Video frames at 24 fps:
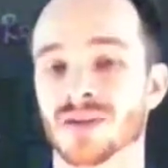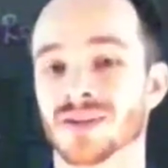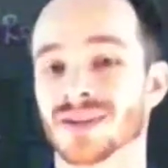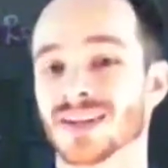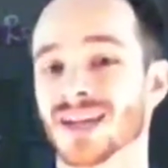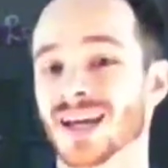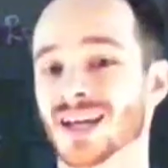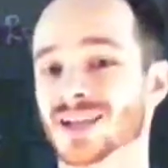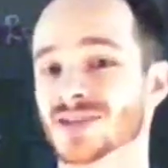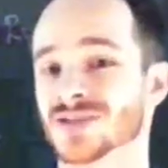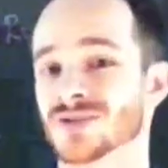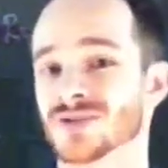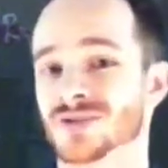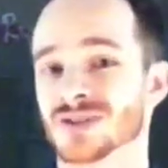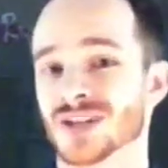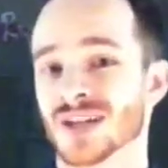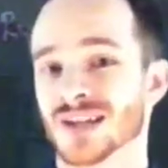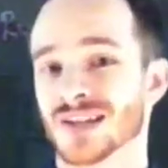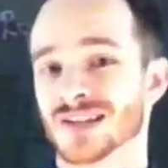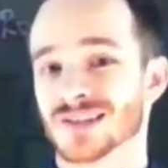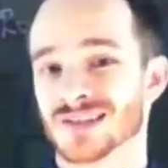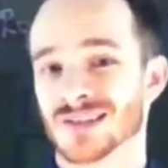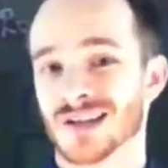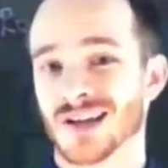The national
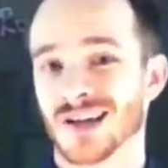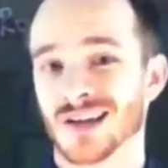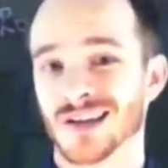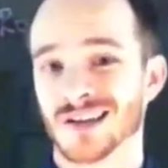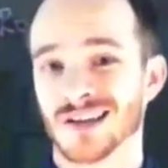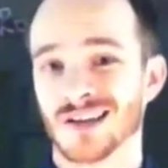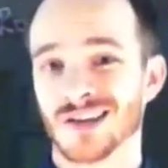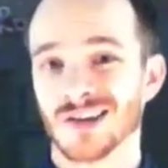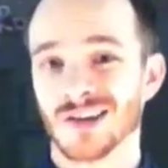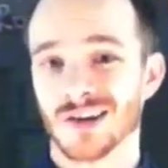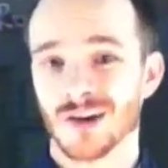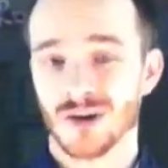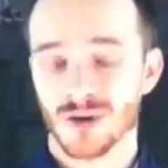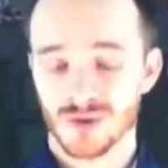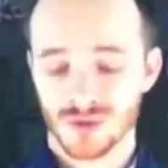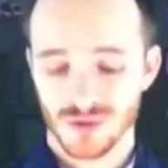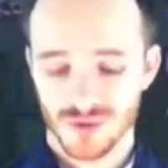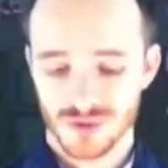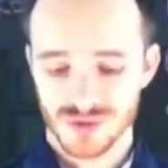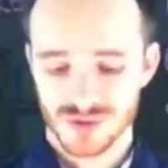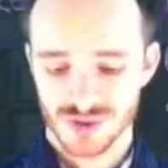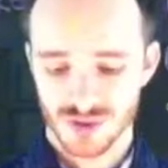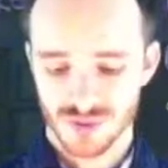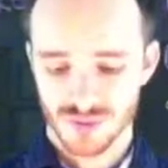check is not,
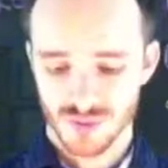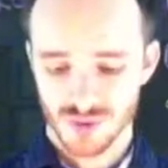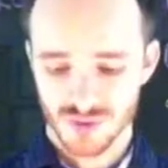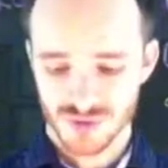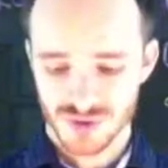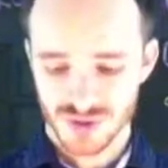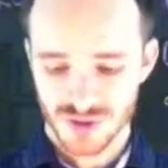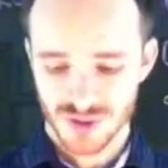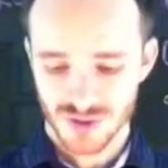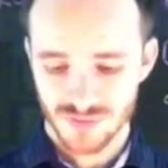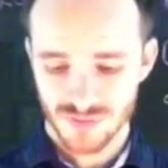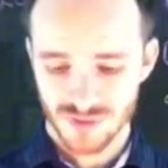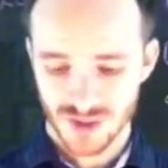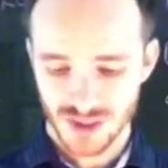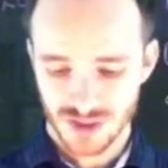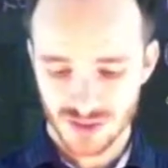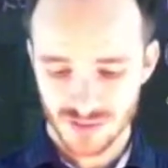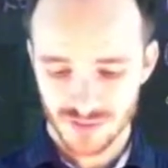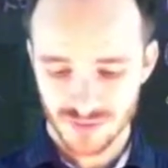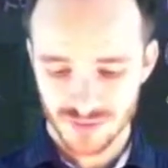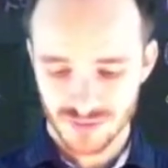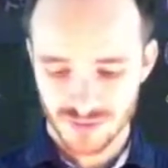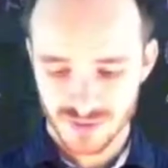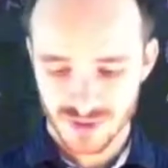although it's our most
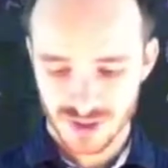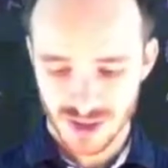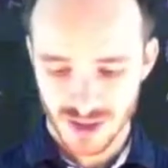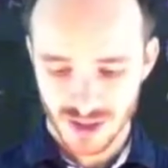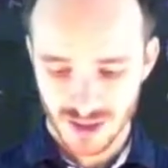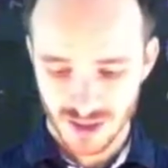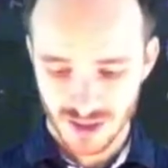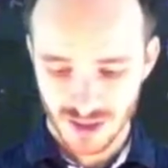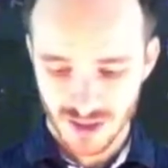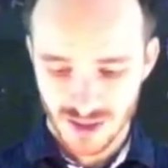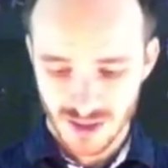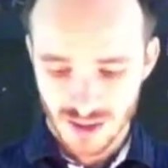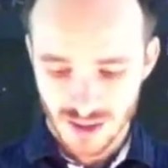effective check.